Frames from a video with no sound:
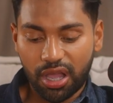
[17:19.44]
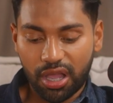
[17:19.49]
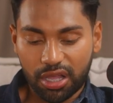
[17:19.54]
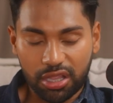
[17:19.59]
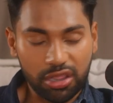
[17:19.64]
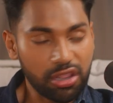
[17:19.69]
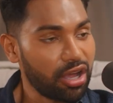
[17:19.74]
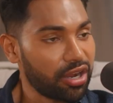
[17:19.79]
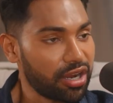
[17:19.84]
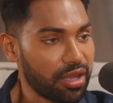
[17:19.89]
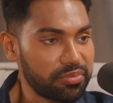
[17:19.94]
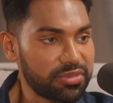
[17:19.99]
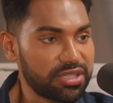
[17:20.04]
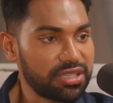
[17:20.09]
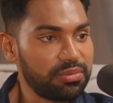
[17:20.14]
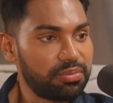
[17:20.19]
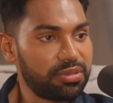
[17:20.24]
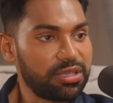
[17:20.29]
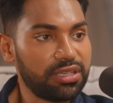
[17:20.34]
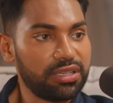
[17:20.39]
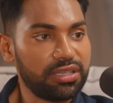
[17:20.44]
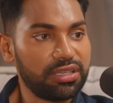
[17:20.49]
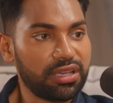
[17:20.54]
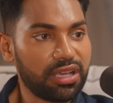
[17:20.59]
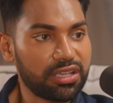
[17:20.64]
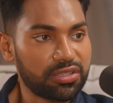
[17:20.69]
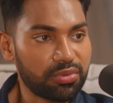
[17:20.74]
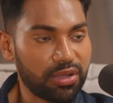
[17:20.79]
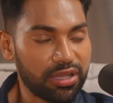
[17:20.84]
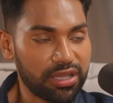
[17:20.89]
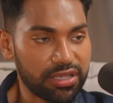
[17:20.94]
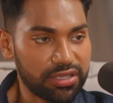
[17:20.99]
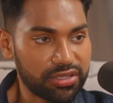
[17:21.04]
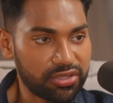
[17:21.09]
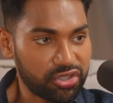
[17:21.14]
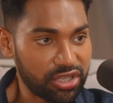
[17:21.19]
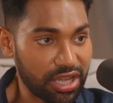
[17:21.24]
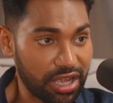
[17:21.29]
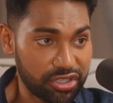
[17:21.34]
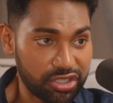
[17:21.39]
Cloud MCP as well as
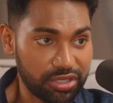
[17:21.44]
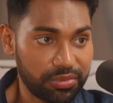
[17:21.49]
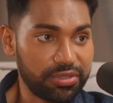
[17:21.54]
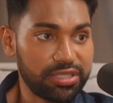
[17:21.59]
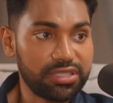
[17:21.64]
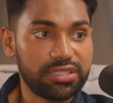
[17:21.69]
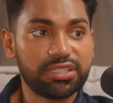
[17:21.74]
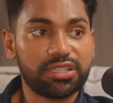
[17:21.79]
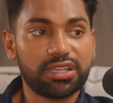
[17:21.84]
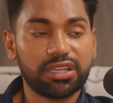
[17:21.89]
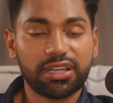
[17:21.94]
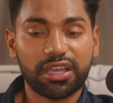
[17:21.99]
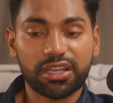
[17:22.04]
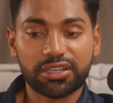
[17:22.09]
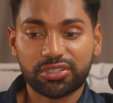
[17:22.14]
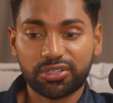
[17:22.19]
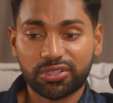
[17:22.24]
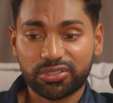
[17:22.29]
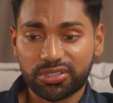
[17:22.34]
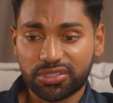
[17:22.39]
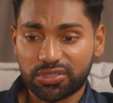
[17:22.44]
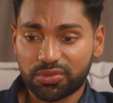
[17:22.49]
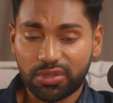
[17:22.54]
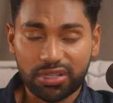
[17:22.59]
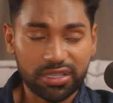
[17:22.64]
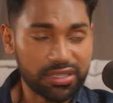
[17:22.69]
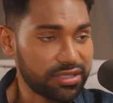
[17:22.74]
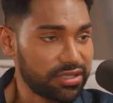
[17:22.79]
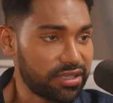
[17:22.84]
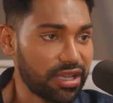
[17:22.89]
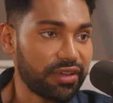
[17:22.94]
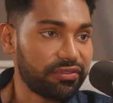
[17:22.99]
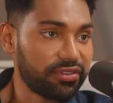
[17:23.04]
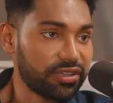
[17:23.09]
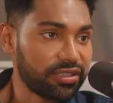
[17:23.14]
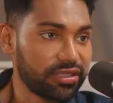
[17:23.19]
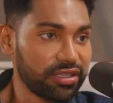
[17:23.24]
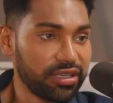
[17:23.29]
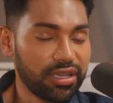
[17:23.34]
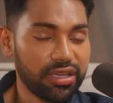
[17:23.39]
ChatGPT connectors as well as
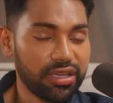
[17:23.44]
Devin.